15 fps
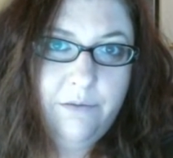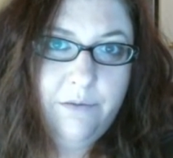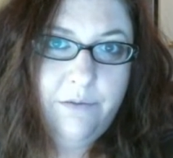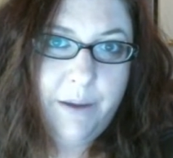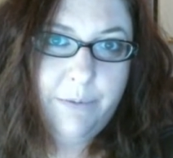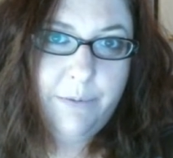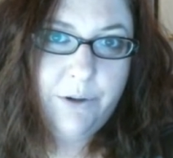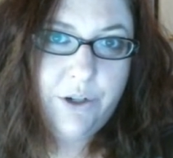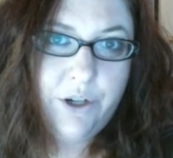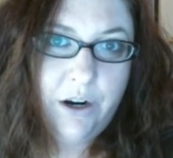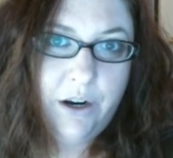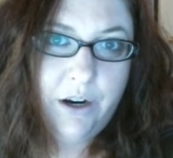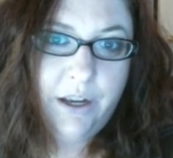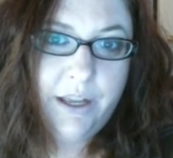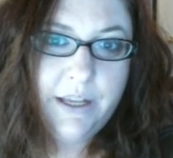
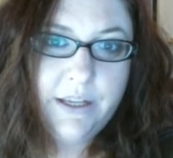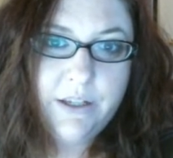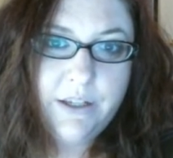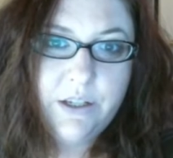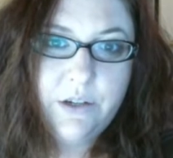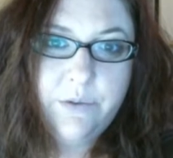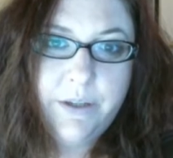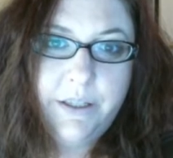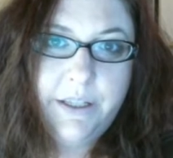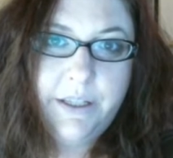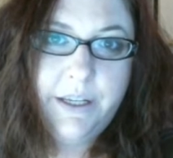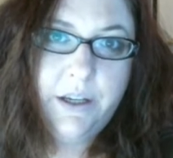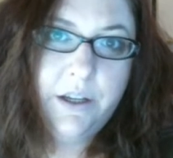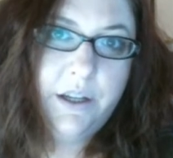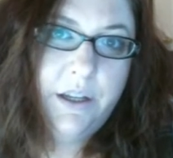VaporShark is a really
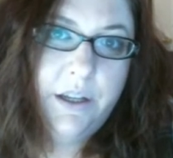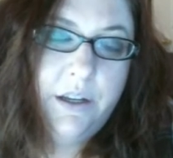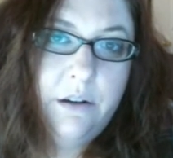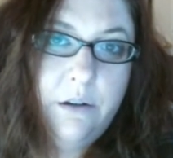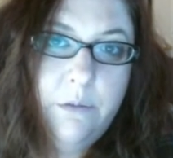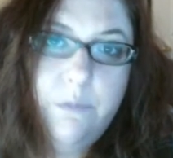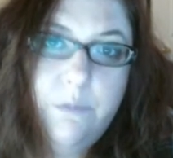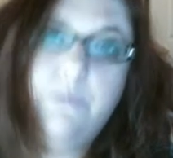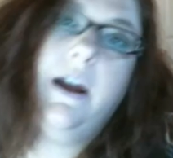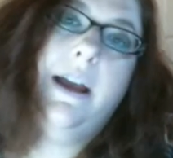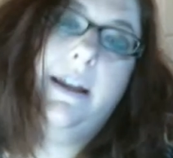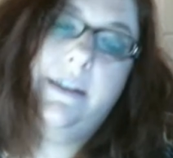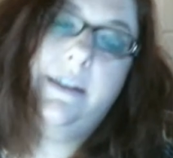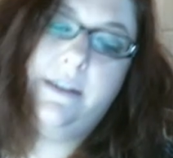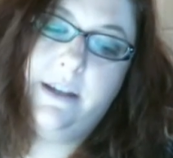good
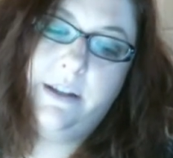price.